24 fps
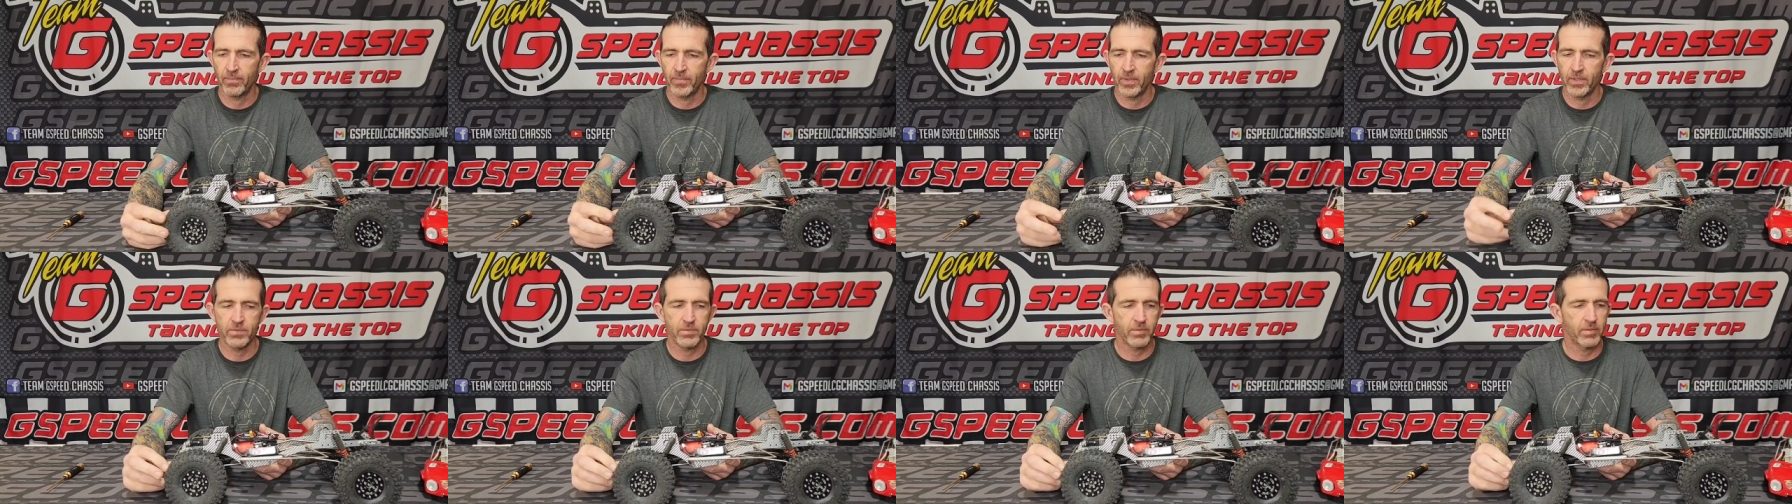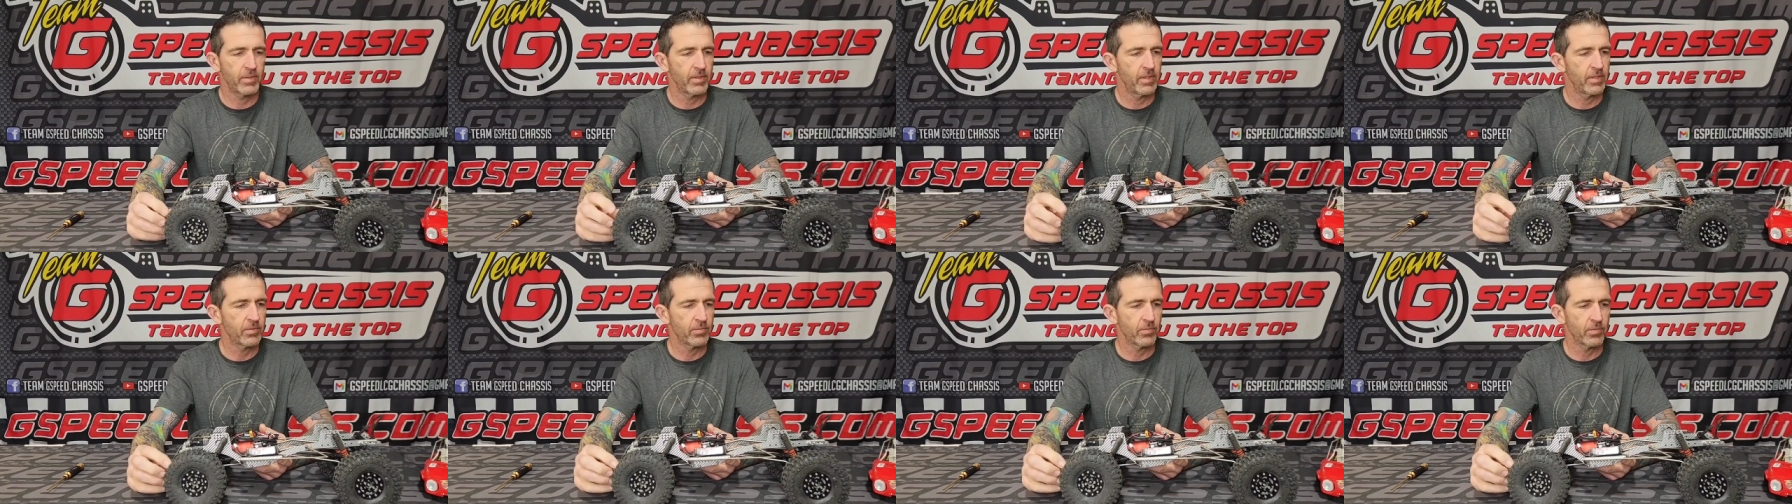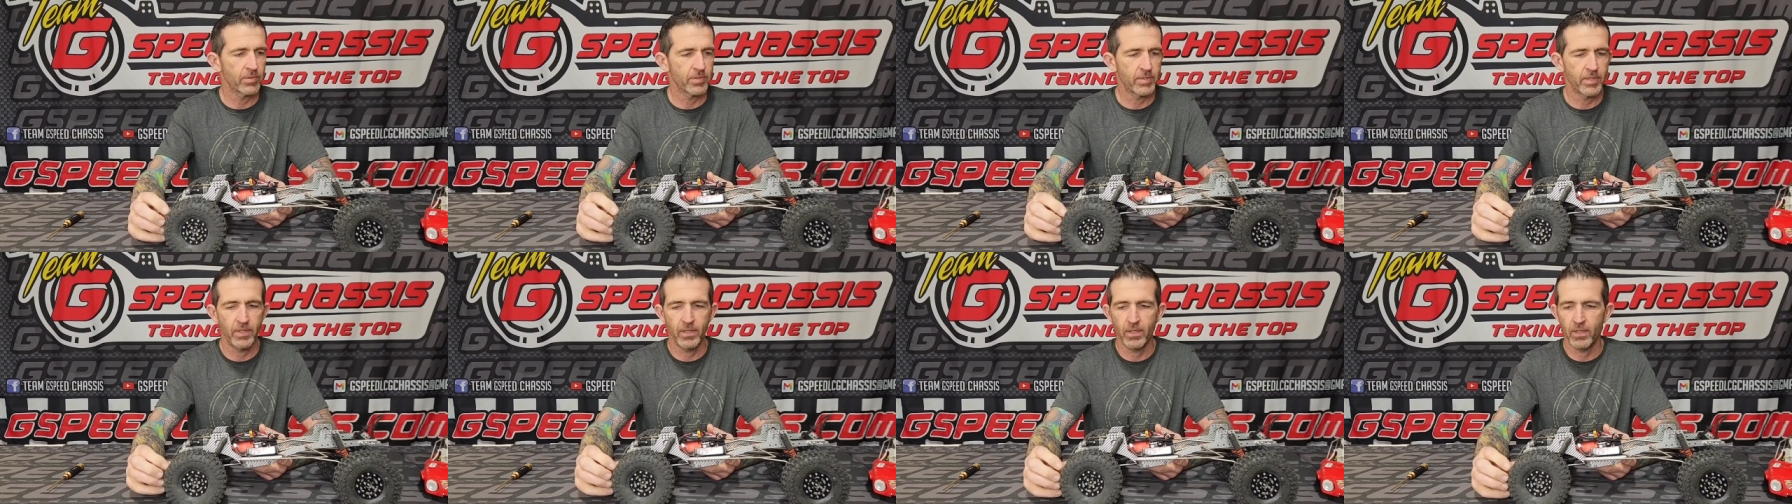These
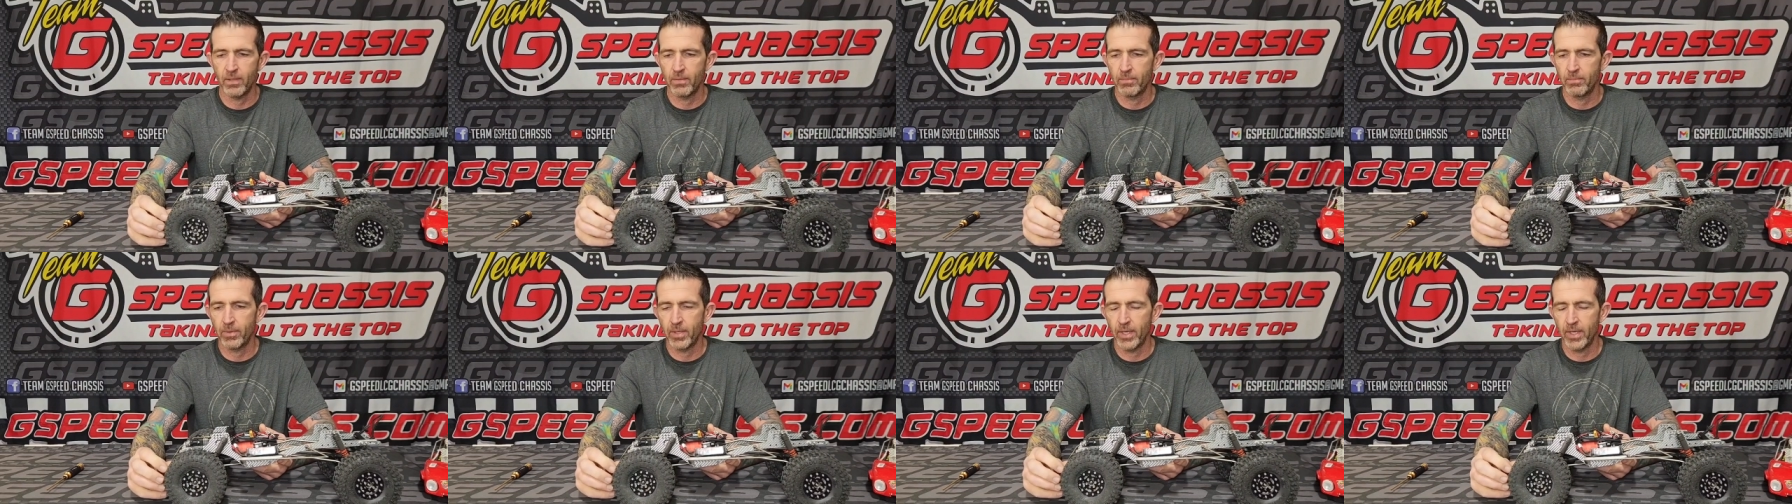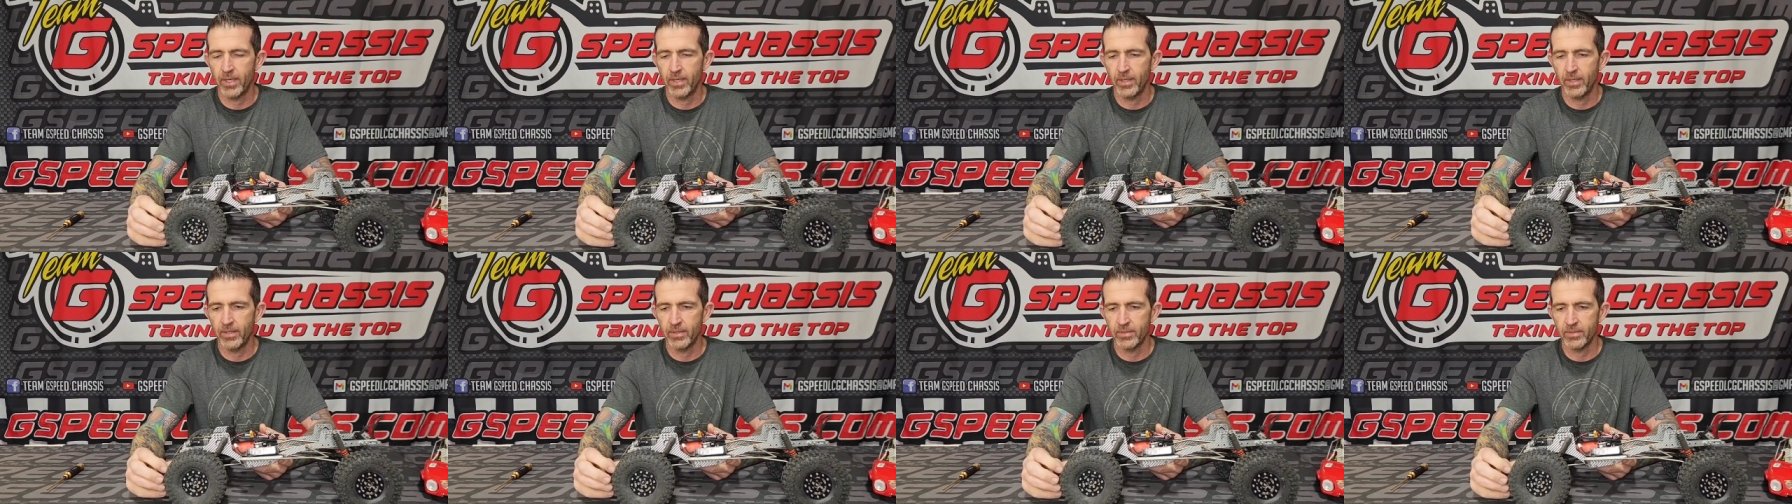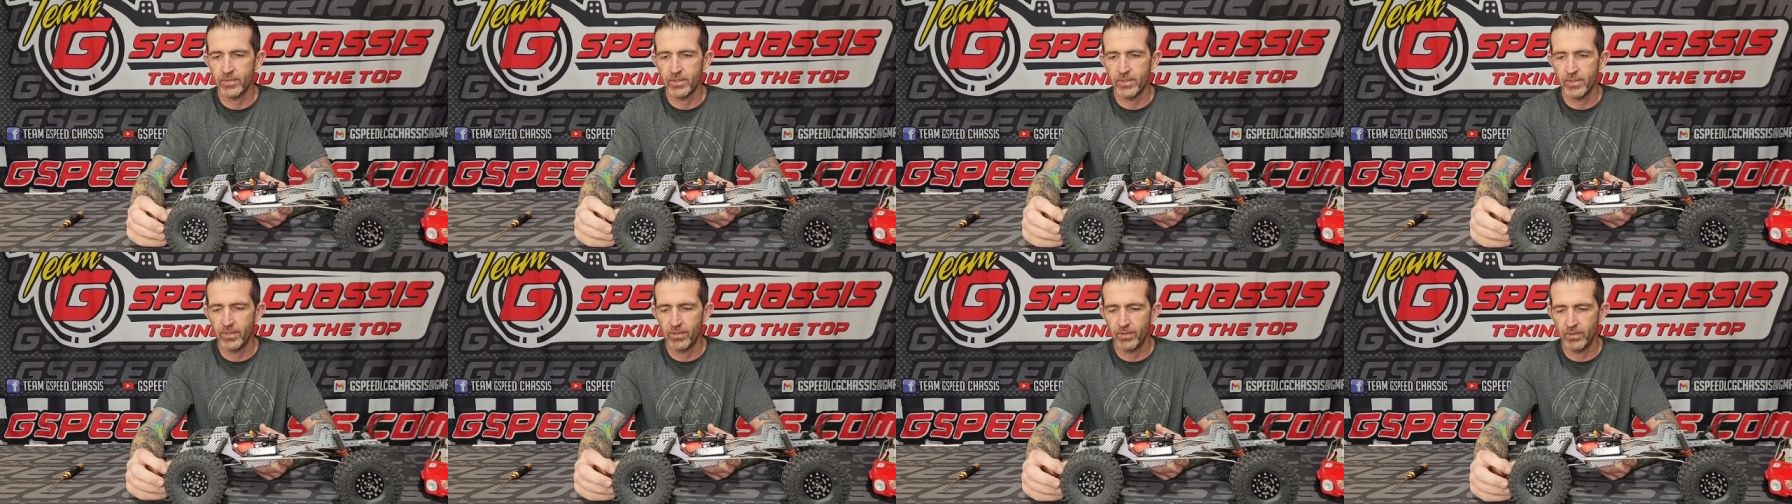ones here are breaking in
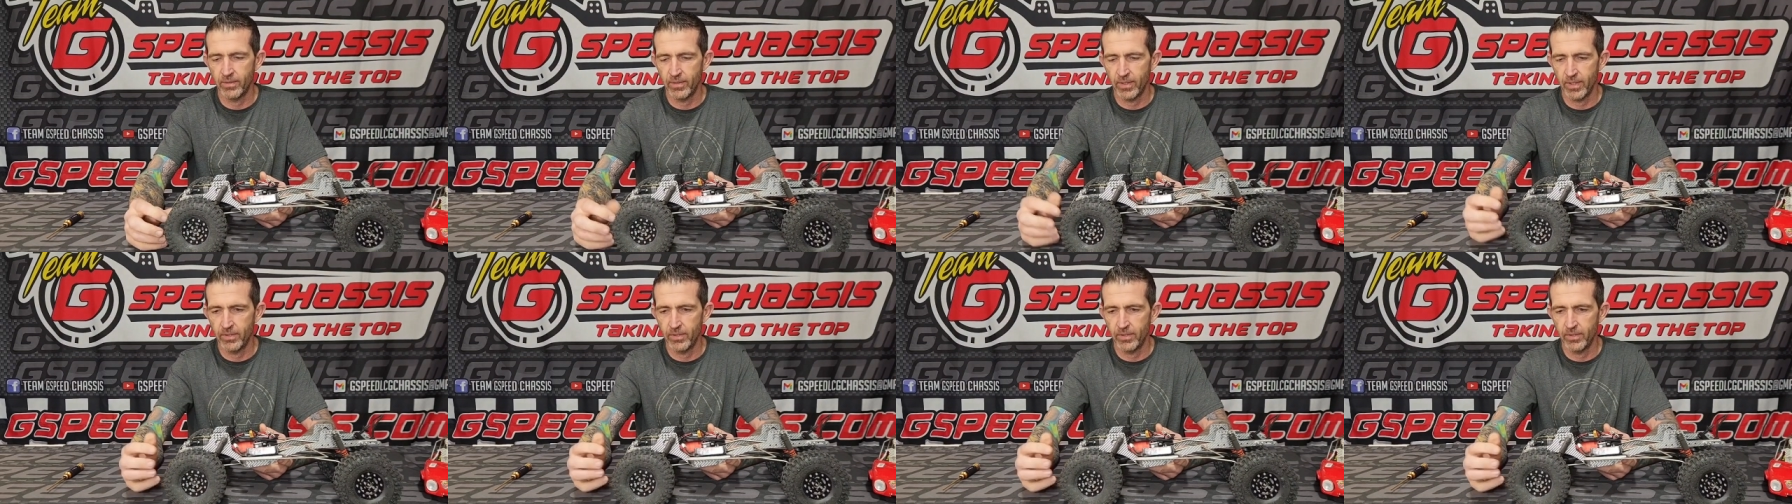still.